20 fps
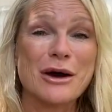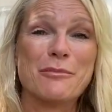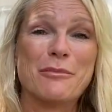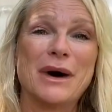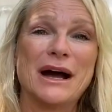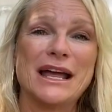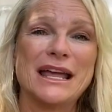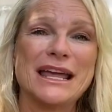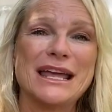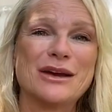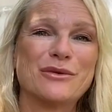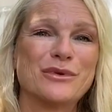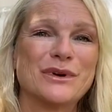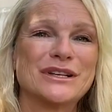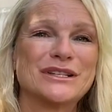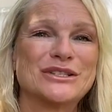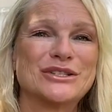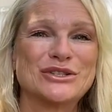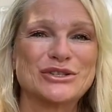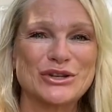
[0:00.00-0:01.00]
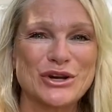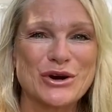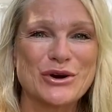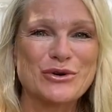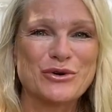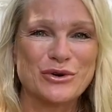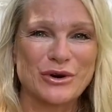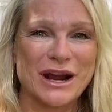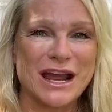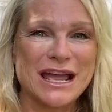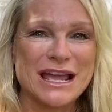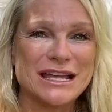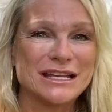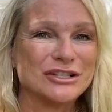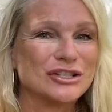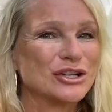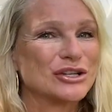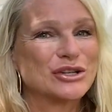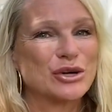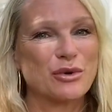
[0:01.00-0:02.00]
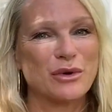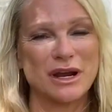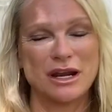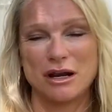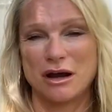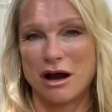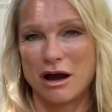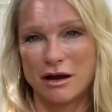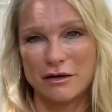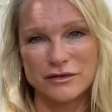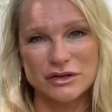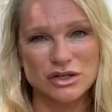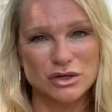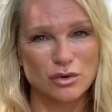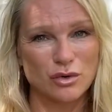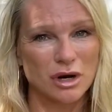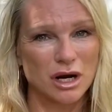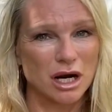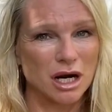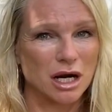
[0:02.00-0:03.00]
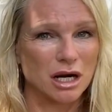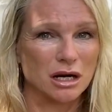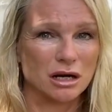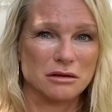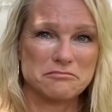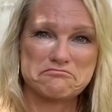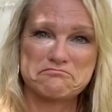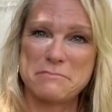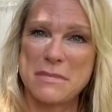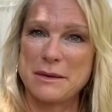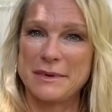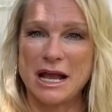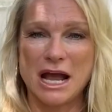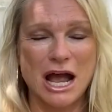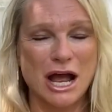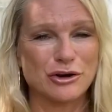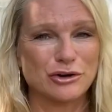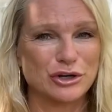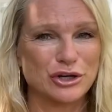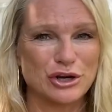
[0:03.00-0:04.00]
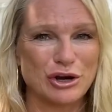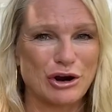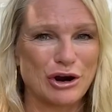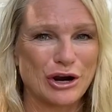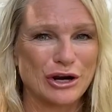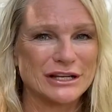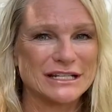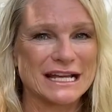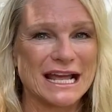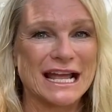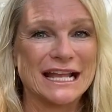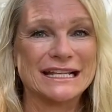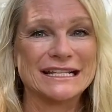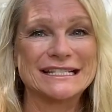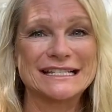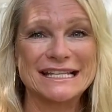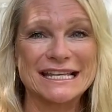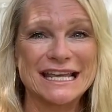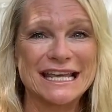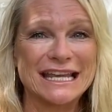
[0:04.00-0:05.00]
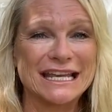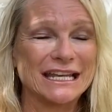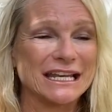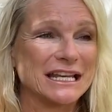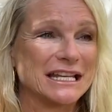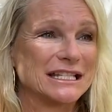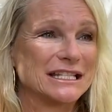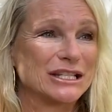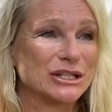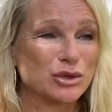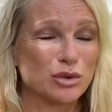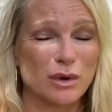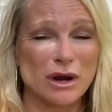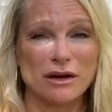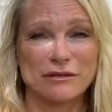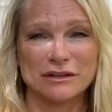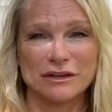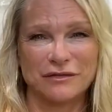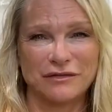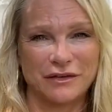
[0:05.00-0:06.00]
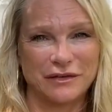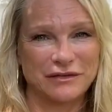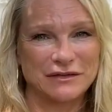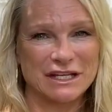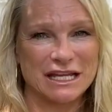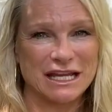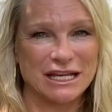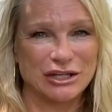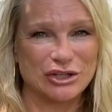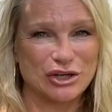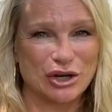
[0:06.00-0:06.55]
But it was so great just going offshore, maybe 100 yards and seen 12 to 15